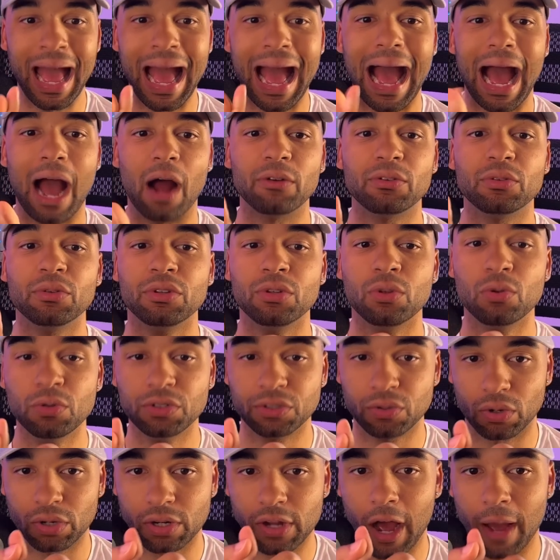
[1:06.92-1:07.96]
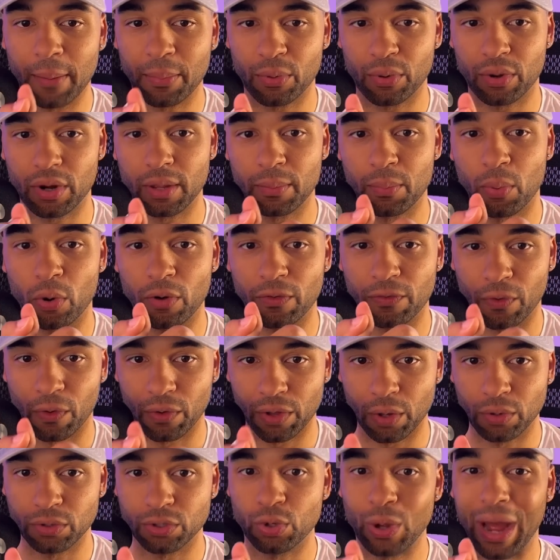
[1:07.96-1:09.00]
how to use your copywriting
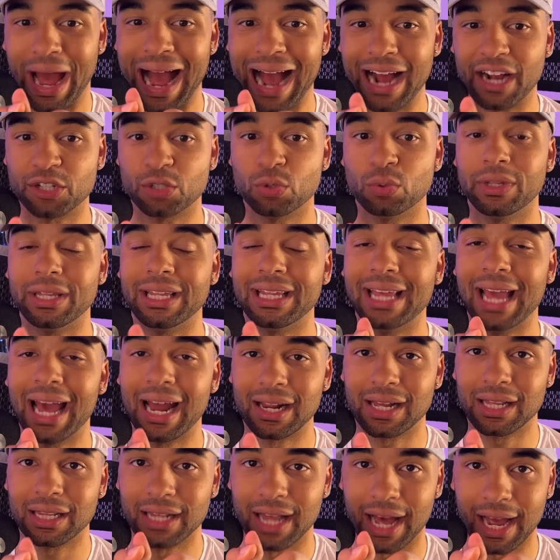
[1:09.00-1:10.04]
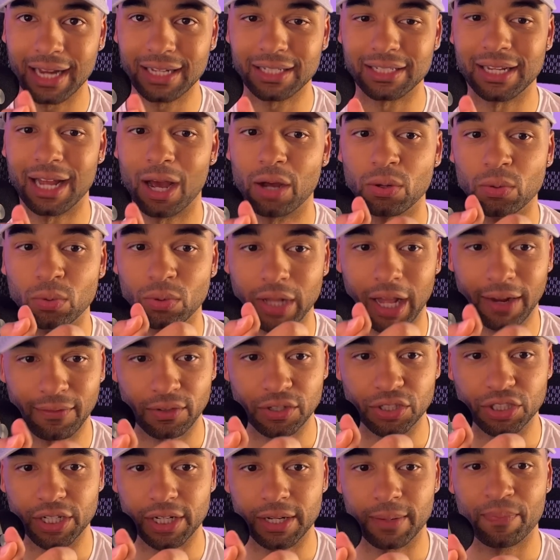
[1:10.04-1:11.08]
portfolio to actually get clients and how to
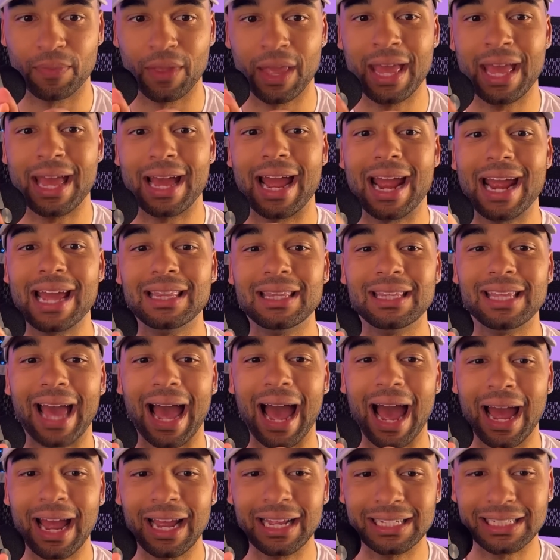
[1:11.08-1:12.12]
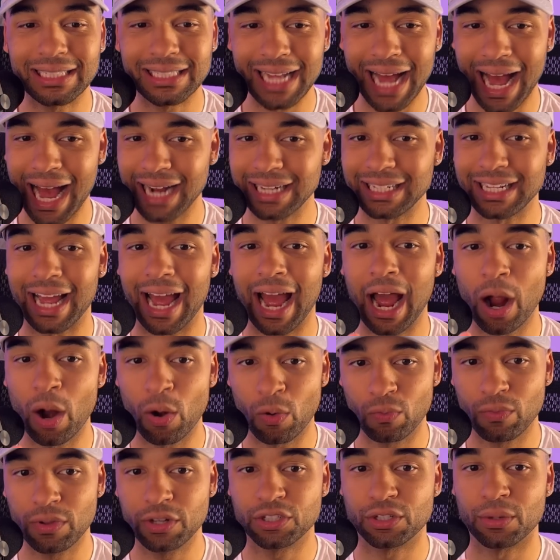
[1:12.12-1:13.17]
leverage it, and the exact
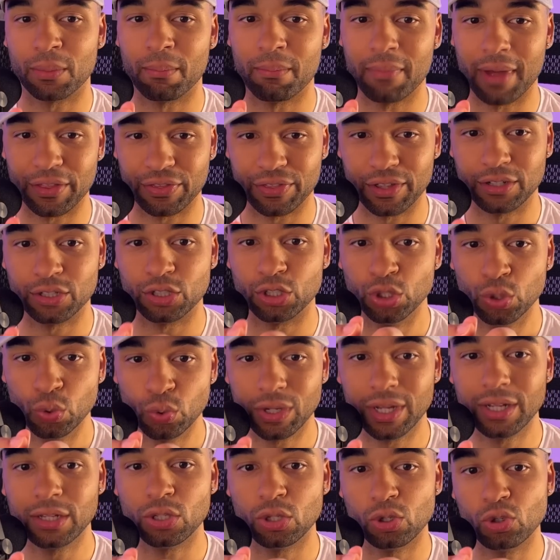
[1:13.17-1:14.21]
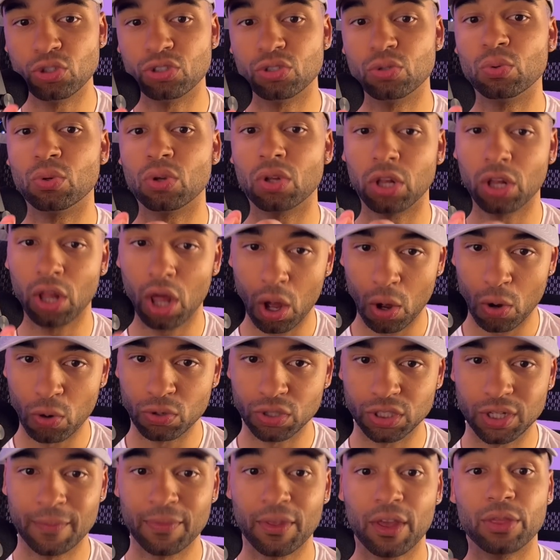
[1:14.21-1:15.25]
outreach methods you can use to
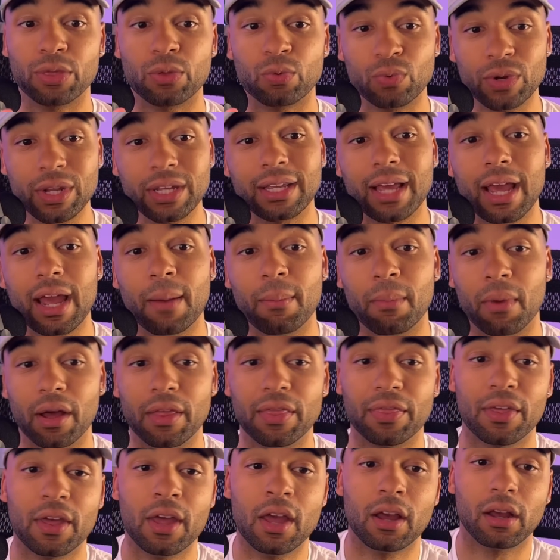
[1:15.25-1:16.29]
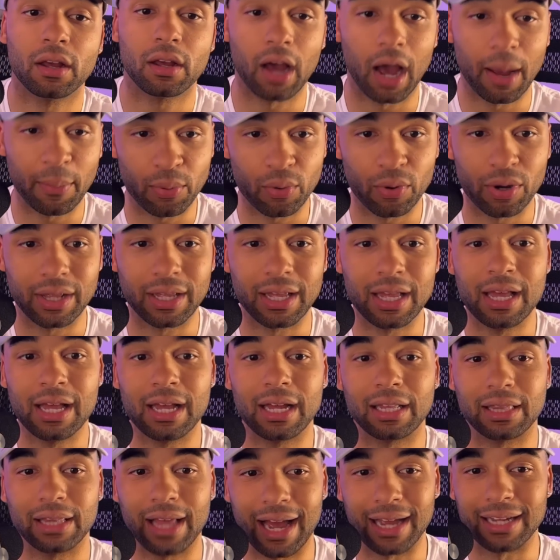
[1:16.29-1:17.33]
close $3K a month copywriting
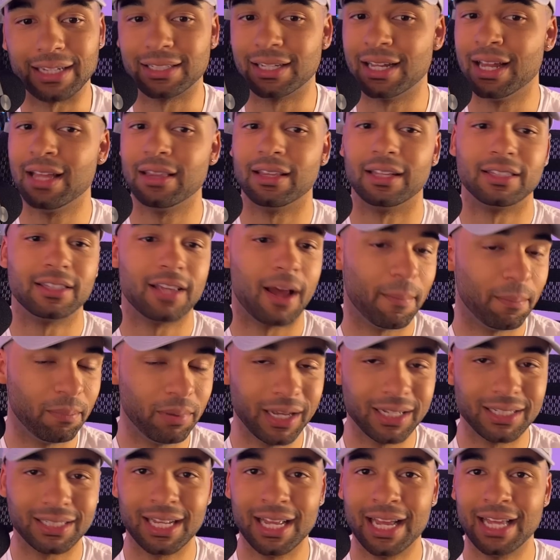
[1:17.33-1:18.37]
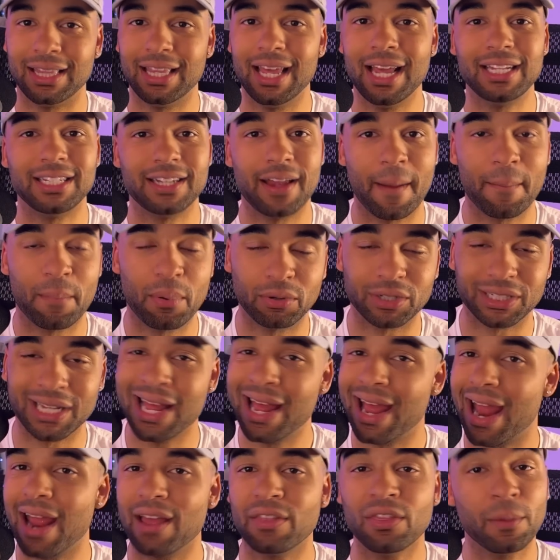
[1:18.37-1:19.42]
clients, the templates, the examples,
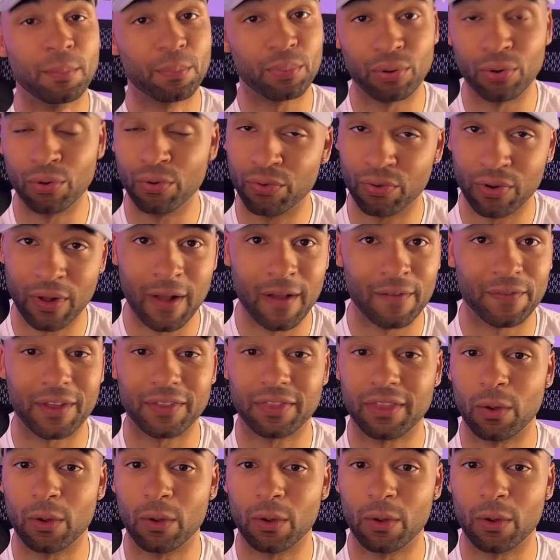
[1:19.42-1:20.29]
and the proof that they